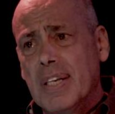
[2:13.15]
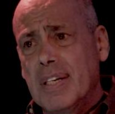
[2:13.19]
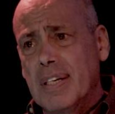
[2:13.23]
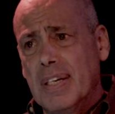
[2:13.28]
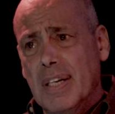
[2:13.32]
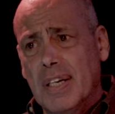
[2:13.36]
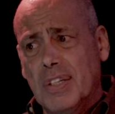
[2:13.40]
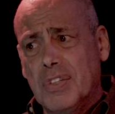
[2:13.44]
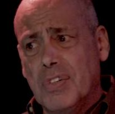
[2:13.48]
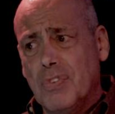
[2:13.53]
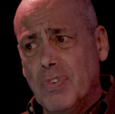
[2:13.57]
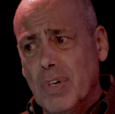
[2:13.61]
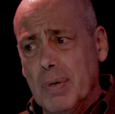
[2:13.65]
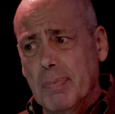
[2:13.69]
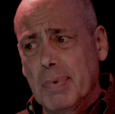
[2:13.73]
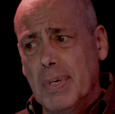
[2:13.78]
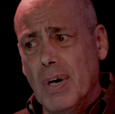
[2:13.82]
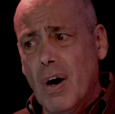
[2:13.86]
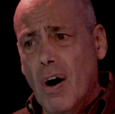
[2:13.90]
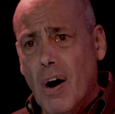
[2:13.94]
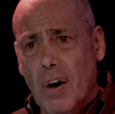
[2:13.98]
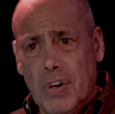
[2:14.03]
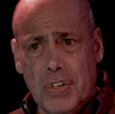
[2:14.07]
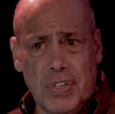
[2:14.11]
in
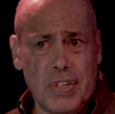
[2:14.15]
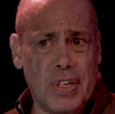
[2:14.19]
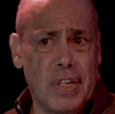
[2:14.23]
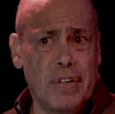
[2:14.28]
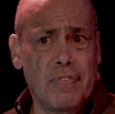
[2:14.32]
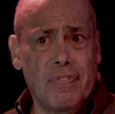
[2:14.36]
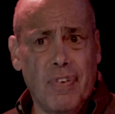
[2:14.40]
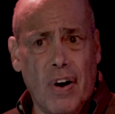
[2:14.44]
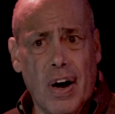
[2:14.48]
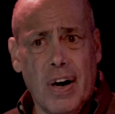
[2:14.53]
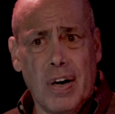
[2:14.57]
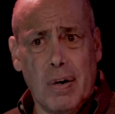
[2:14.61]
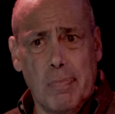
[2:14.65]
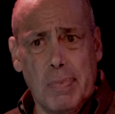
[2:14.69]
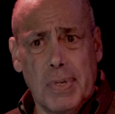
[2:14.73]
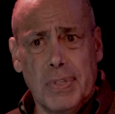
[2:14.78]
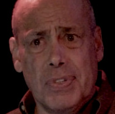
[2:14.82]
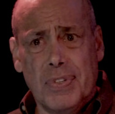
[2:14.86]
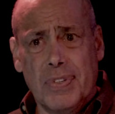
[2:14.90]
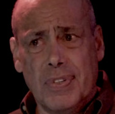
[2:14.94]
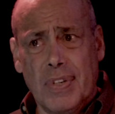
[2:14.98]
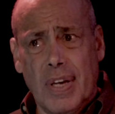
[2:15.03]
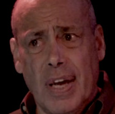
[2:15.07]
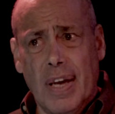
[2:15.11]
extremely harsh
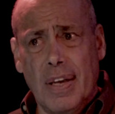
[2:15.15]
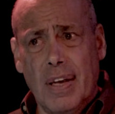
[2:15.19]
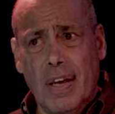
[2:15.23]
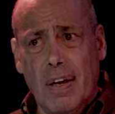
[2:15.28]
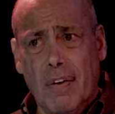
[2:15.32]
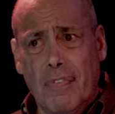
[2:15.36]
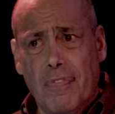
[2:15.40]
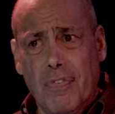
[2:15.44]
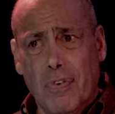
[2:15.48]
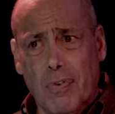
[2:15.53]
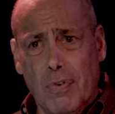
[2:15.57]
environments uh,